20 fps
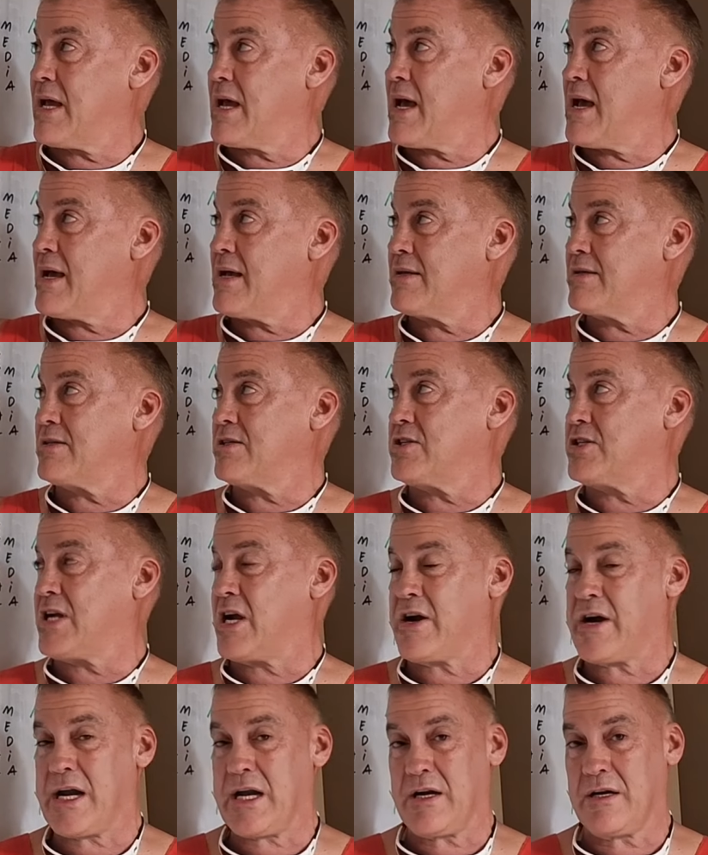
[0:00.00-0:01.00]
as
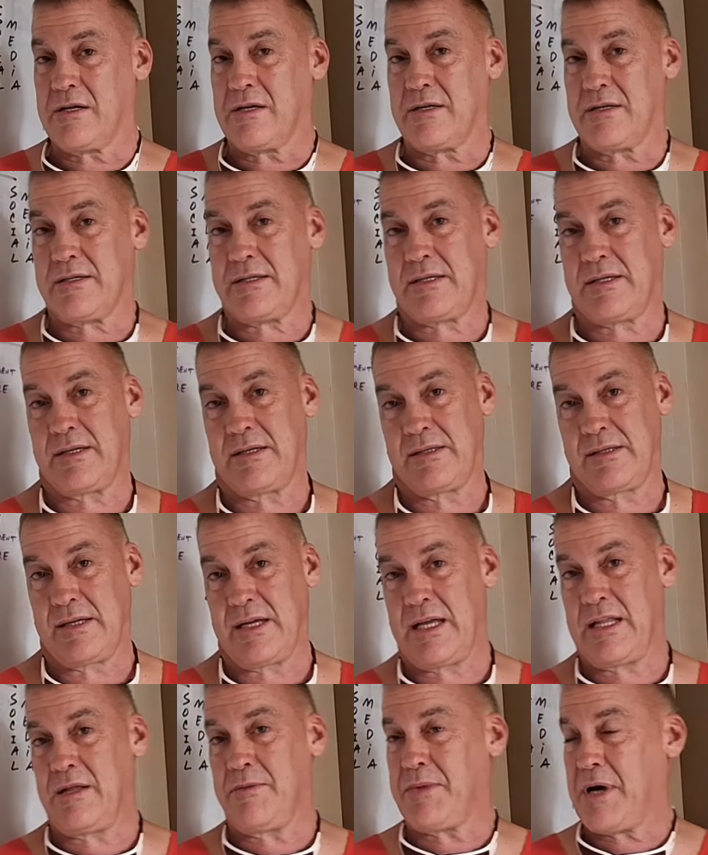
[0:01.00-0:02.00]
cherry girls
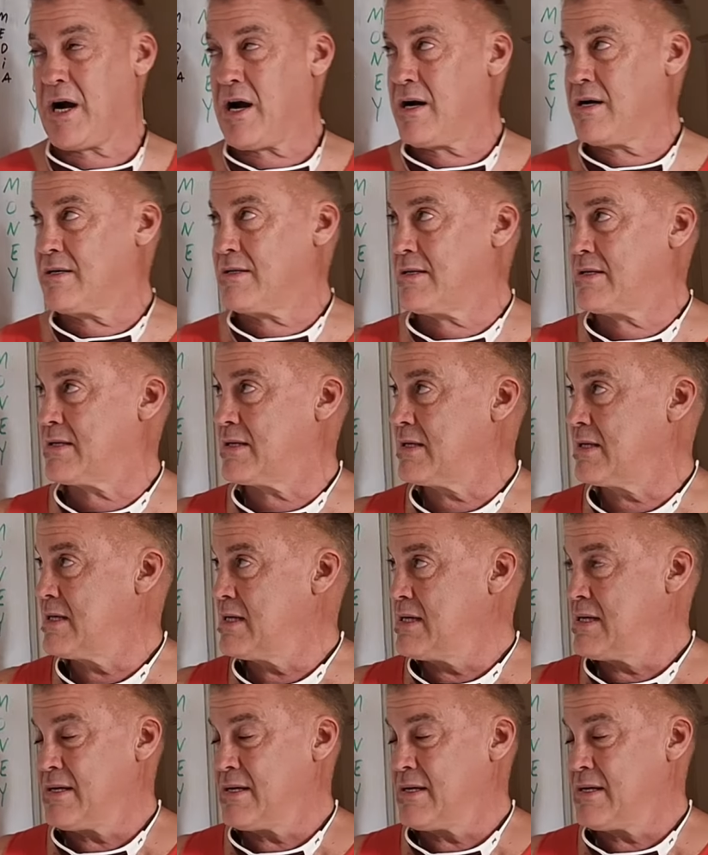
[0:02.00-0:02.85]
in the bars.